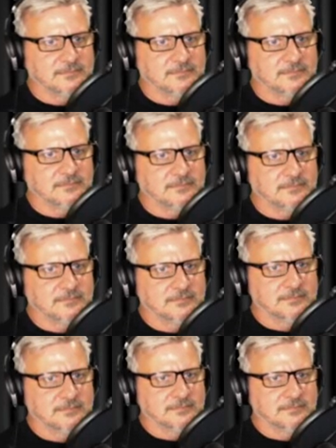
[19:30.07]

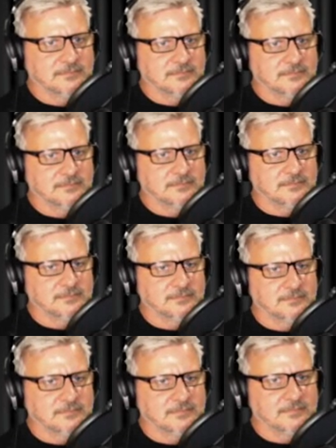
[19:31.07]

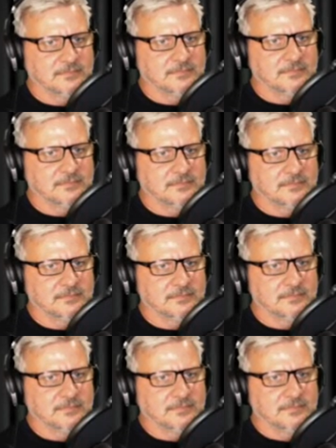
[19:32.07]

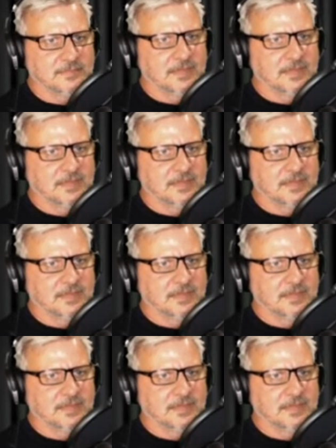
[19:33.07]
This person isn't speaking.